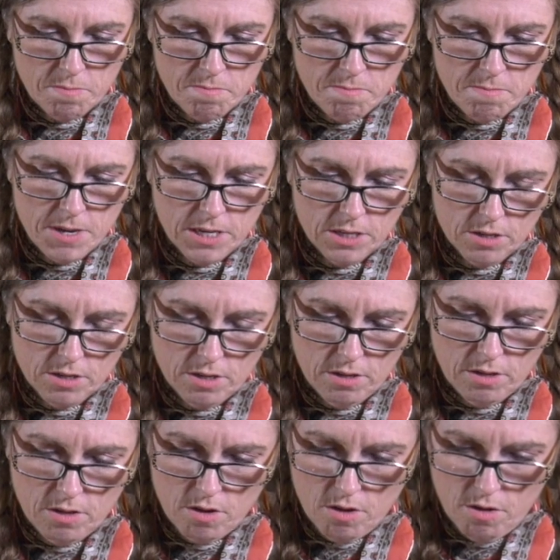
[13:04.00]

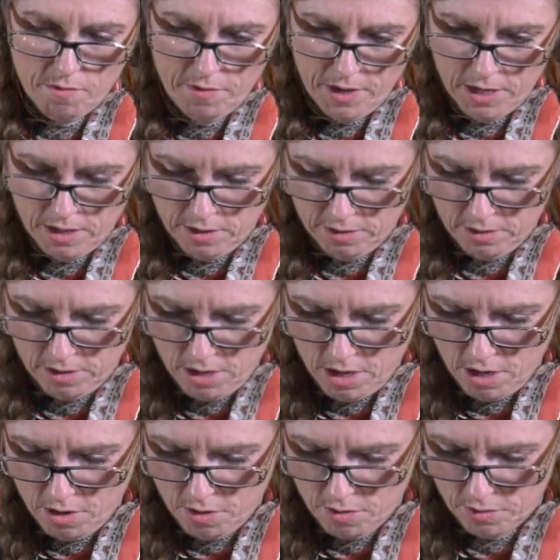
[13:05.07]
middle of his
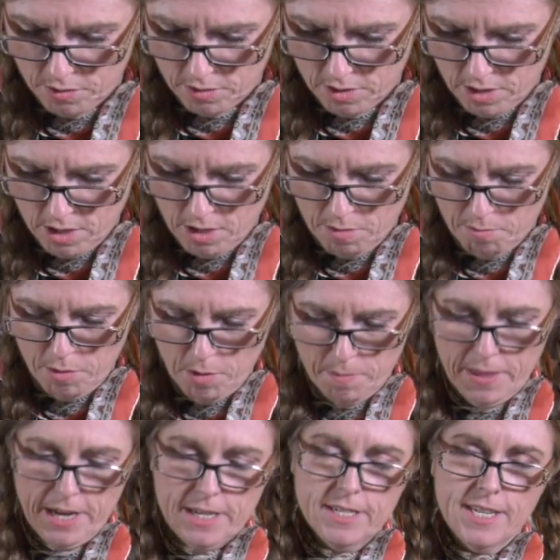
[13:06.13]
nose,
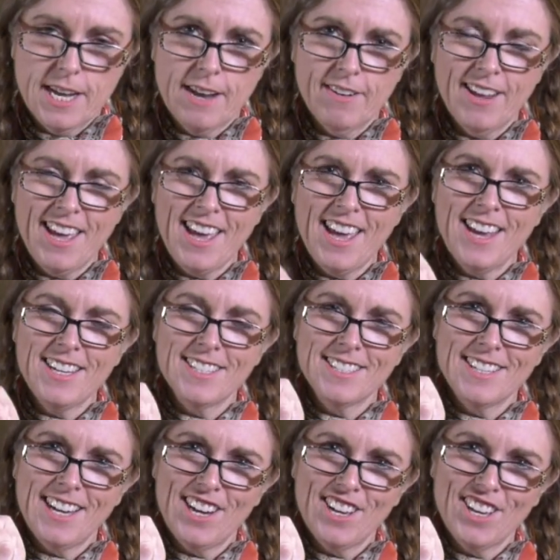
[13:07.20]
pop that down. Hey,
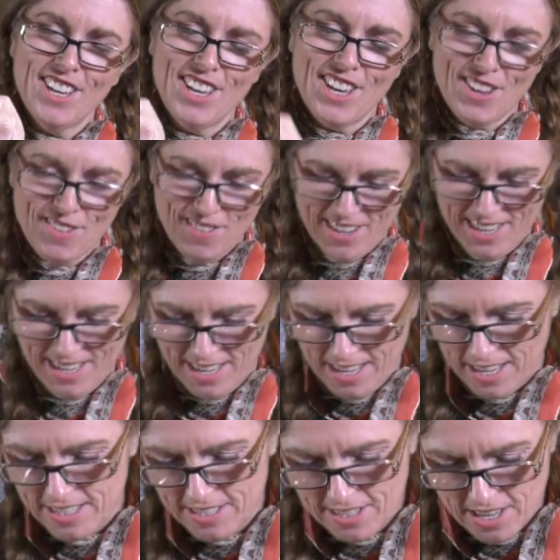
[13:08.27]
doesn't he look cute?
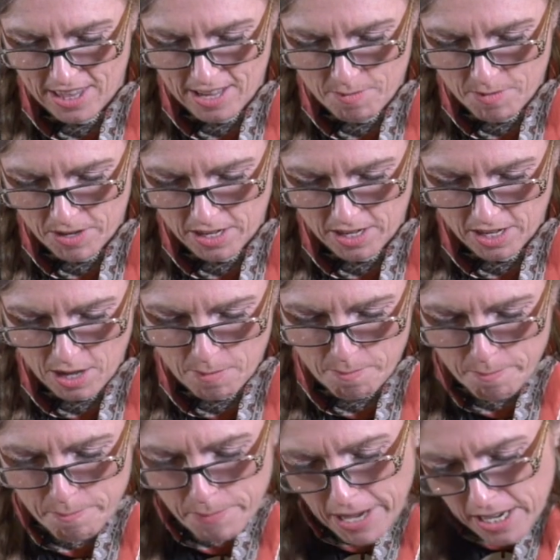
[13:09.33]
So then we're going to go
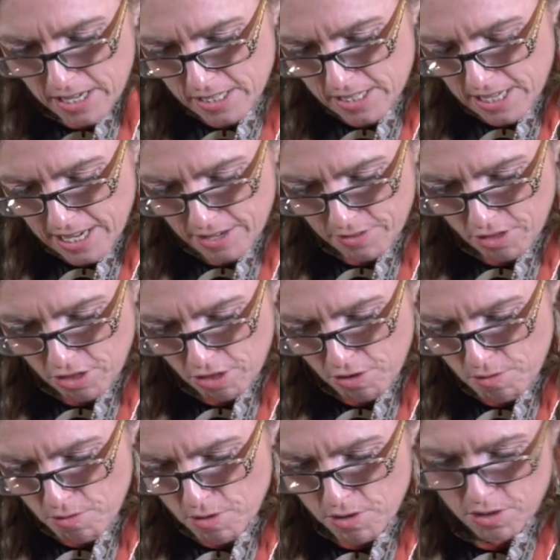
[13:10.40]
back down
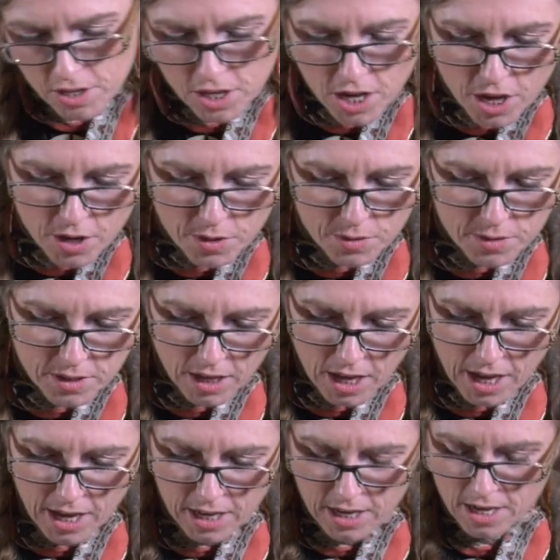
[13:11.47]
through the nose
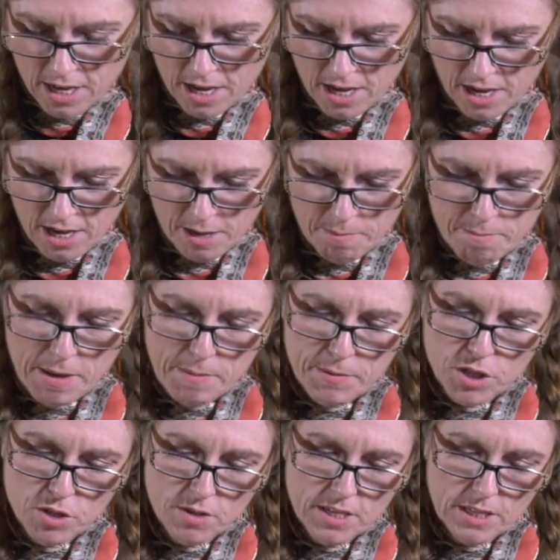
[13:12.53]
again. Maybe
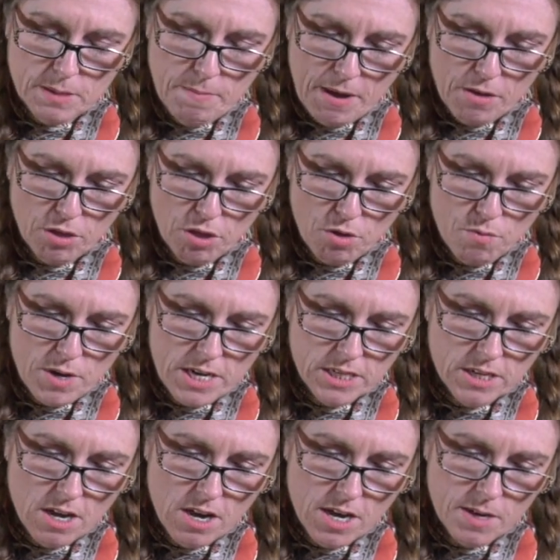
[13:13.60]
do this about 3
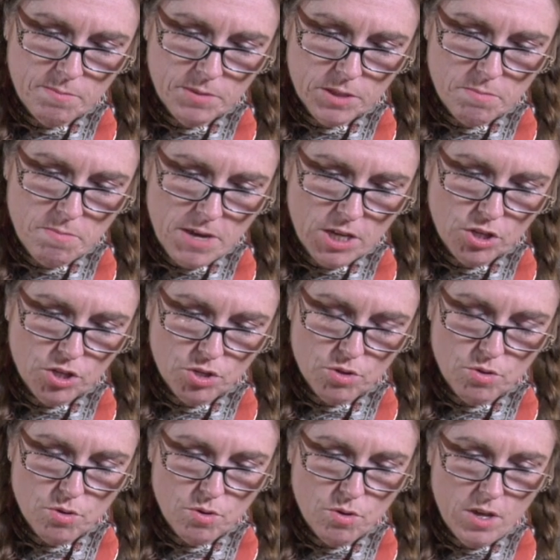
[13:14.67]
times to make
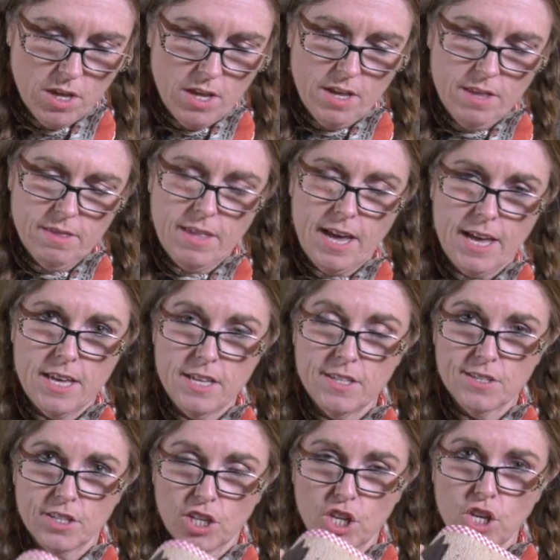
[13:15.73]
sure that he's
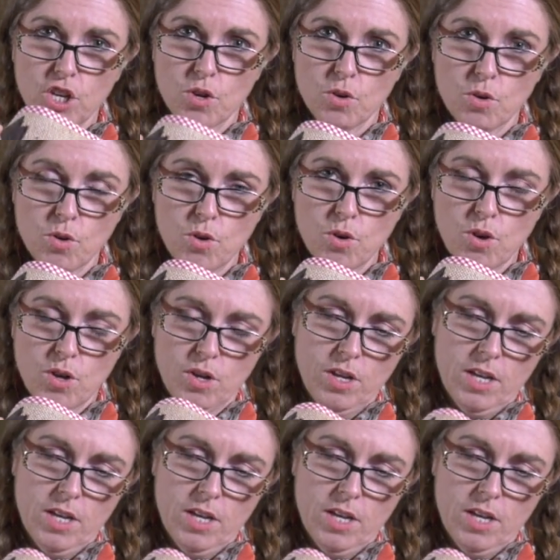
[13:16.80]
secure.